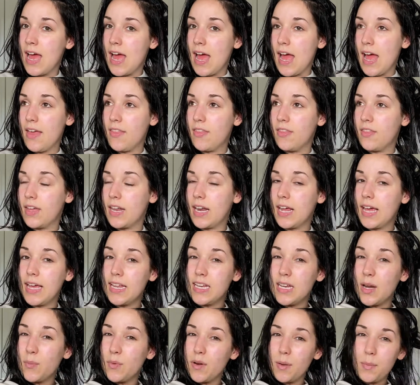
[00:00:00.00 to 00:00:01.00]
And then I
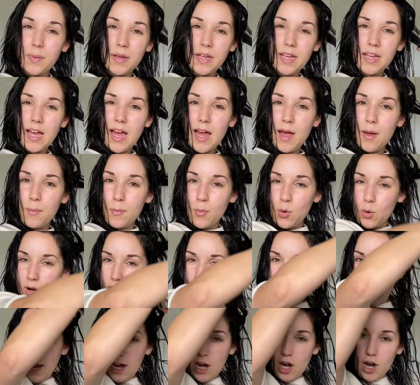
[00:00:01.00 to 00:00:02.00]
end up ripping out more
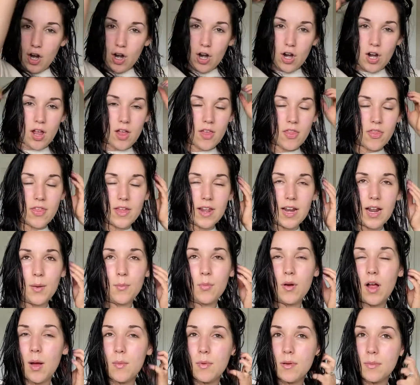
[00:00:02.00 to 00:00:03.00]
hair than I
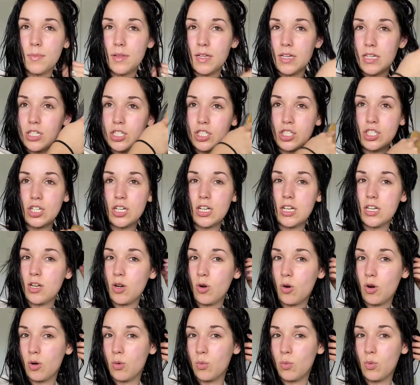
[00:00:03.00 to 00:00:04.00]
probably should
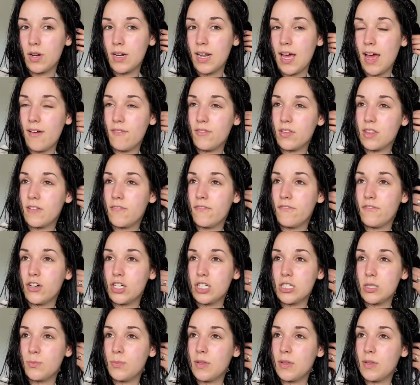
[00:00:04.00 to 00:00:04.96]
or would have in the first